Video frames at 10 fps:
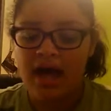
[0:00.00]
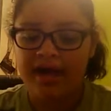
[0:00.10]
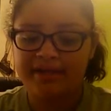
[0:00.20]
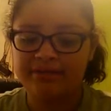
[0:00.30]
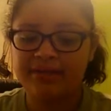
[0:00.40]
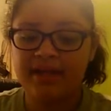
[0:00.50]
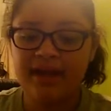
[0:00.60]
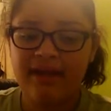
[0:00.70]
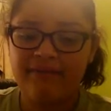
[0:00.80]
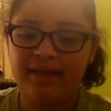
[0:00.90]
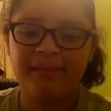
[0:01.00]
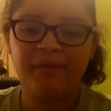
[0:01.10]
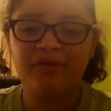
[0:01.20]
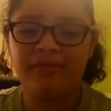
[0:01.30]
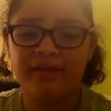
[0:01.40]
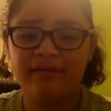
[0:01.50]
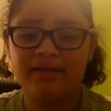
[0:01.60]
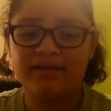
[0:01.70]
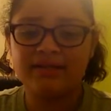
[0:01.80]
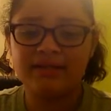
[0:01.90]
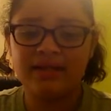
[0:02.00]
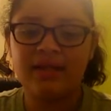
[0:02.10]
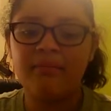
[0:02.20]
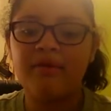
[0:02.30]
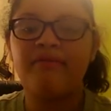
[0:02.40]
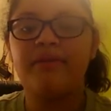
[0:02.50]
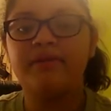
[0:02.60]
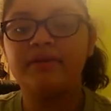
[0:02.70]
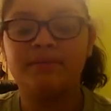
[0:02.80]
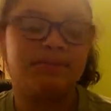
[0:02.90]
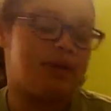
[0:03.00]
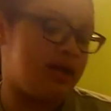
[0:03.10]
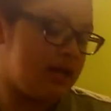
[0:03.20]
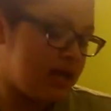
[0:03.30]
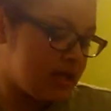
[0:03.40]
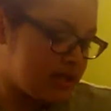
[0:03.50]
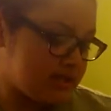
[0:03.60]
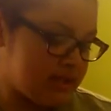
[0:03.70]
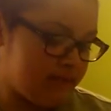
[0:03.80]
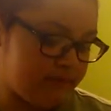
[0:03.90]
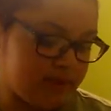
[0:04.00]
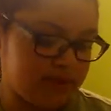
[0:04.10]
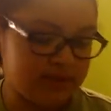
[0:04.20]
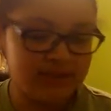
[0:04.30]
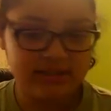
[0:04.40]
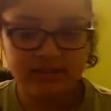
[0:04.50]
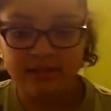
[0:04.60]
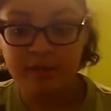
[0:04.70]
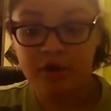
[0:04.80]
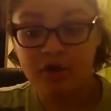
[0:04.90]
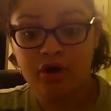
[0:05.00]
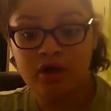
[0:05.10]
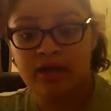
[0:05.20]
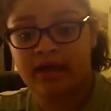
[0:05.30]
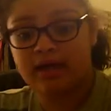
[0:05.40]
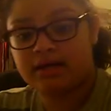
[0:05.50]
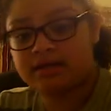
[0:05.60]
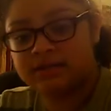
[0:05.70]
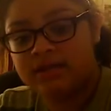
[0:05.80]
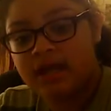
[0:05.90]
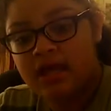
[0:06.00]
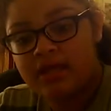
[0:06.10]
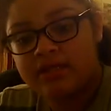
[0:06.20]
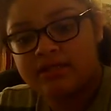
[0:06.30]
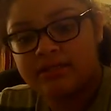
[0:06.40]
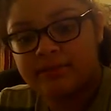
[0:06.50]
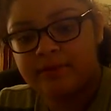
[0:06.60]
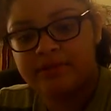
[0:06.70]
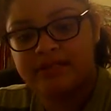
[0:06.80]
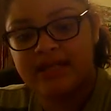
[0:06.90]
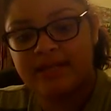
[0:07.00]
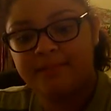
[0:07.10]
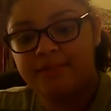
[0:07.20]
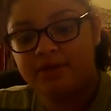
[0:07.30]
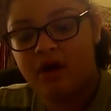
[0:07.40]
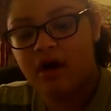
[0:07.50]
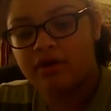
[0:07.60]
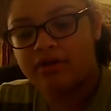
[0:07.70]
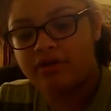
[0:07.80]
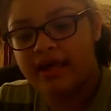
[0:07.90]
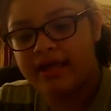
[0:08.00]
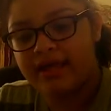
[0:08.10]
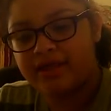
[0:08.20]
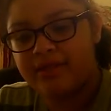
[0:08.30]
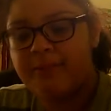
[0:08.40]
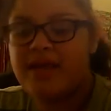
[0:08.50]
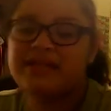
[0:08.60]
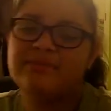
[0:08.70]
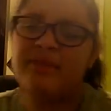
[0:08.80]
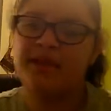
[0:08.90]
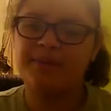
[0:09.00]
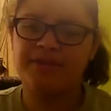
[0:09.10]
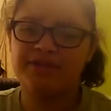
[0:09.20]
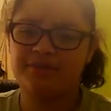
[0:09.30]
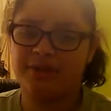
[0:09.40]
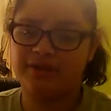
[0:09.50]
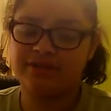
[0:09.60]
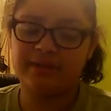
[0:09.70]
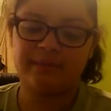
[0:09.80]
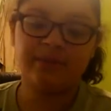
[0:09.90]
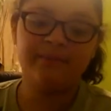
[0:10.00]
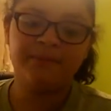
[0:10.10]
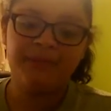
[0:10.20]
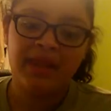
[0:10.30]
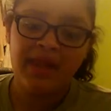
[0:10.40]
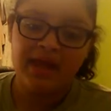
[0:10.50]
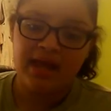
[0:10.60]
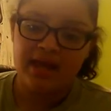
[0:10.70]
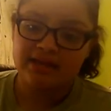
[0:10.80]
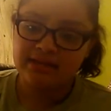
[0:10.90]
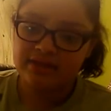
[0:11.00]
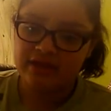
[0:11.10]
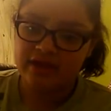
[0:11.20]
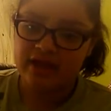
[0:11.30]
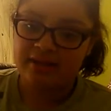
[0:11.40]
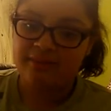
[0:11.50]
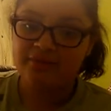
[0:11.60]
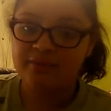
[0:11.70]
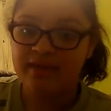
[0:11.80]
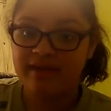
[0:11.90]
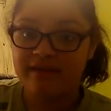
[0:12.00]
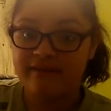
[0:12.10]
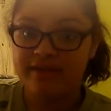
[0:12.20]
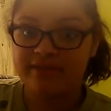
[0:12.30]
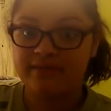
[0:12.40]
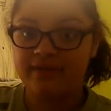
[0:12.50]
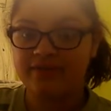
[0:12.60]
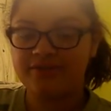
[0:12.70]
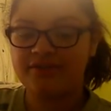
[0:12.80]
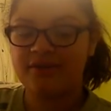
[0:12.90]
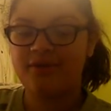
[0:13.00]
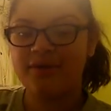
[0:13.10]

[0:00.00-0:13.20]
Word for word: I don't think I have any more favorites, like, not my favorites, but my definitely summer, like, summer tip on, like, the best makeup you should wear on summer, and I think, and I'm also making a face video, so